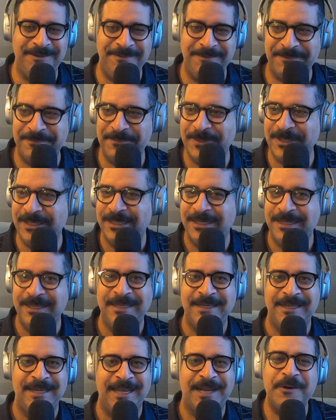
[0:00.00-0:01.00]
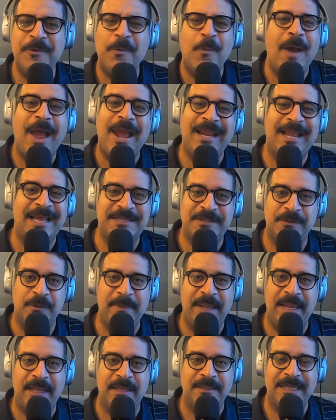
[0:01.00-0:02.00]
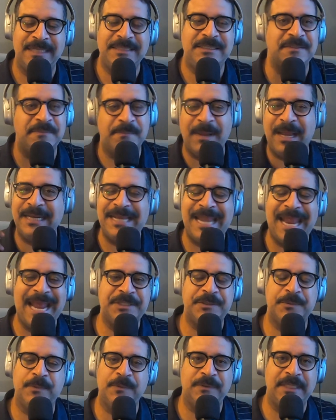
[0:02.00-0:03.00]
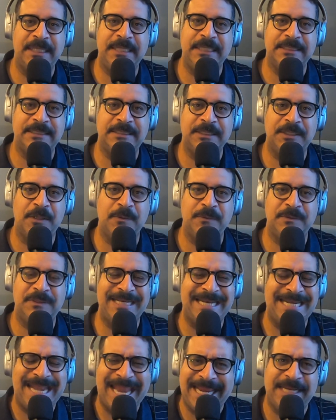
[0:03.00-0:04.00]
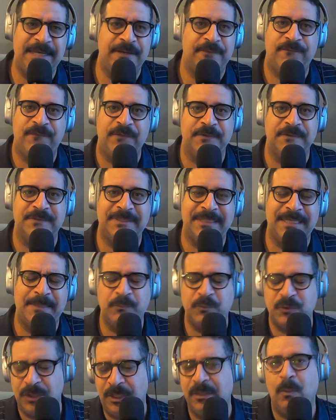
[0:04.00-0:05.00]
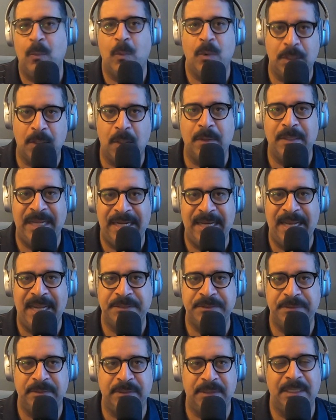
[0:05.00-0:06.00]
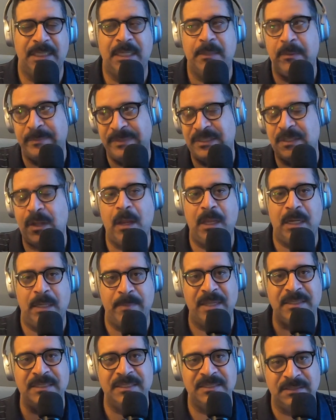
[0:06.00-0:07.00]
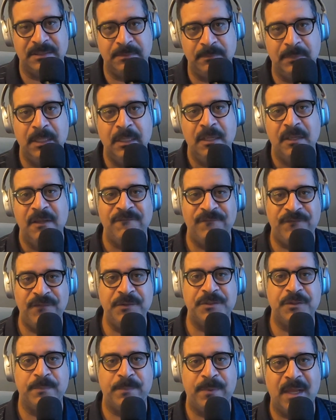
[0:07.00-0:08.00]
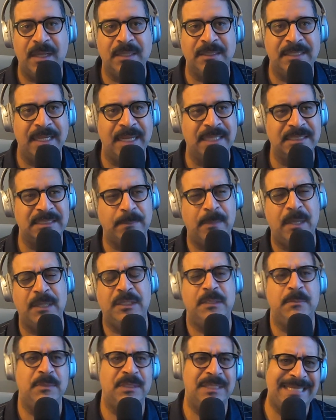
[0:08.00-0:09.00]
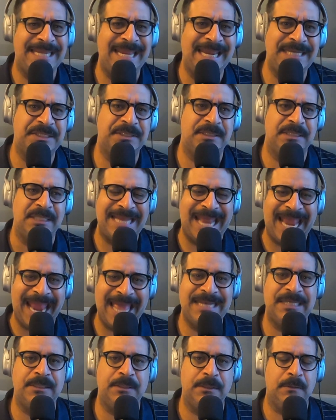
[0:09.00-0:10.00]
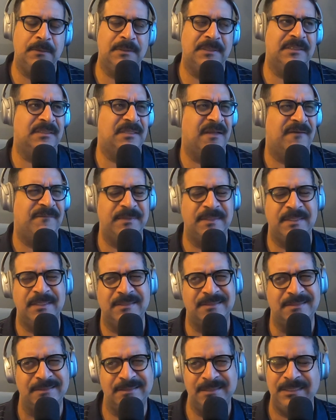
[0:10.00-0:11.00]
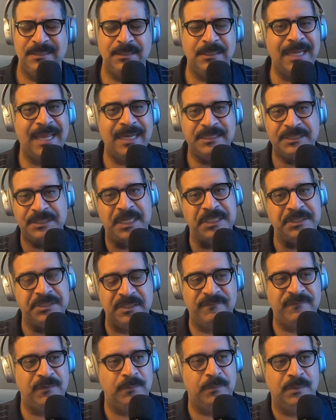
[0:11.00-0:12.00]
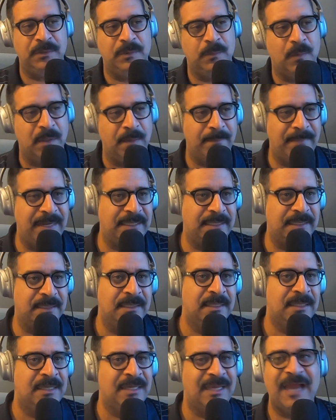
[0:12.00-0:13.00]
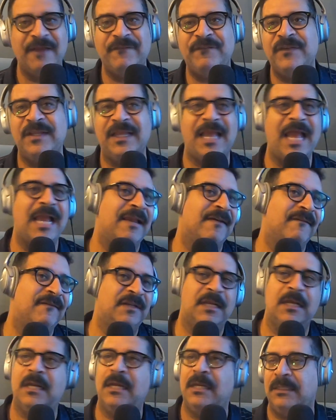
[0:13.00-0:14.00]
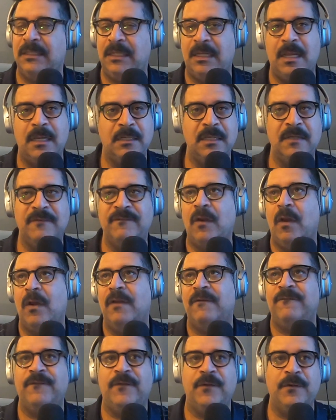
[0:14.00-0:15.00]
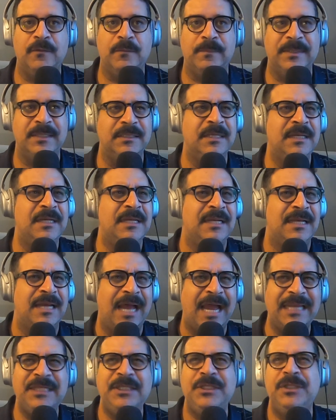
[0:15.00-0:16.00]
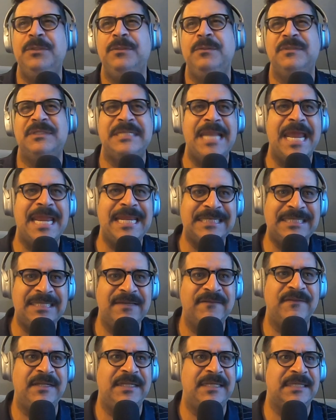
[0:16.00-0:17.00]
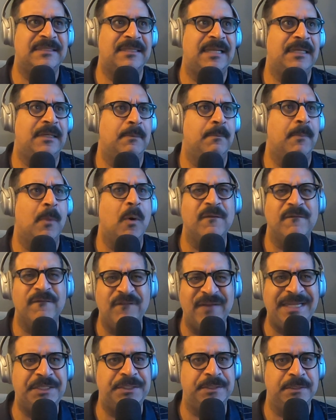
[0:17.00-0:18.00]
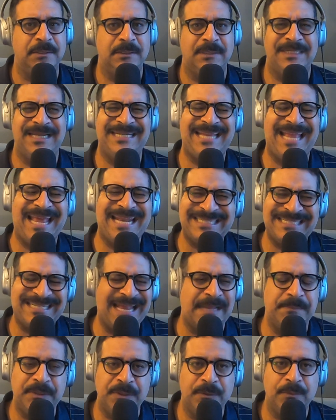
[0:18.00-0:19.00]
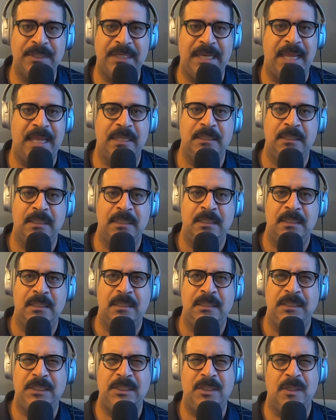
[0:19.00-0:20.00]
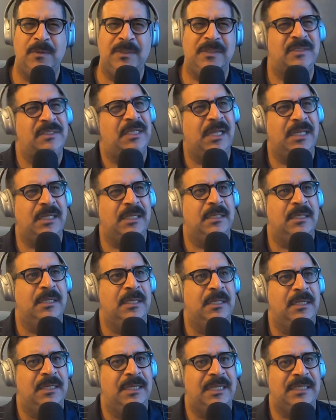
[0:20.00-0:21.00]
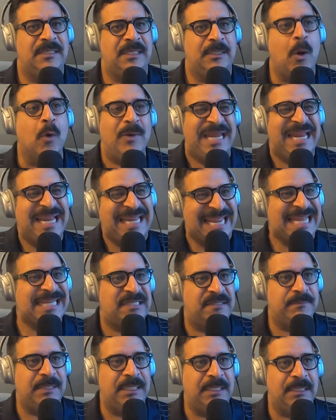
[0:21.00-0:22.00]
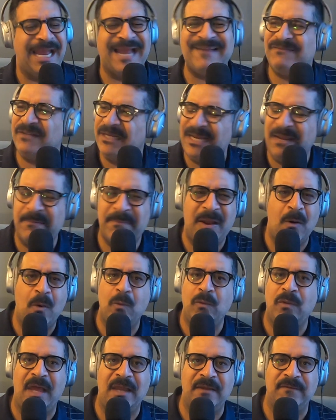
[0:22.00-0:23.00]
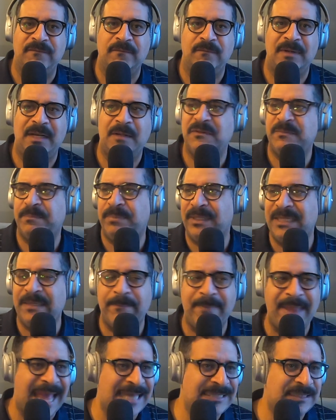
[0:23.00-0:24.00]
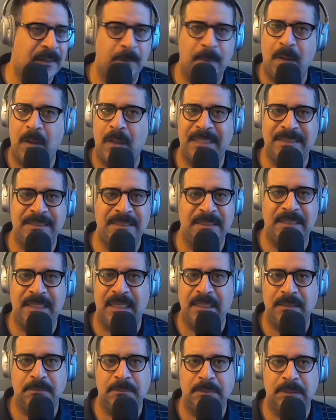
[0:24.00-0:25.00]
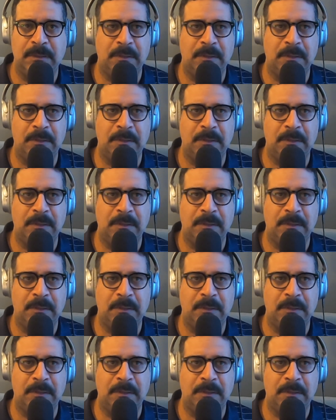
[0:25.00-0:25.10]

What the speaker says: You know what I mean? I don't know why I got so mad. That's just my natural thing is to go to the negative first. And I'm trying to work on that, actually. And I'm going to be talking about this in future podcasts about communication and attitude and stuff because you got to change it if you really want to make it. I feel like I could have gone further, but I use negativity as like motivation, and I got to stop doing that. It's like, oh, they against me. I've done that my whole life. When I was playing basketball, I did that.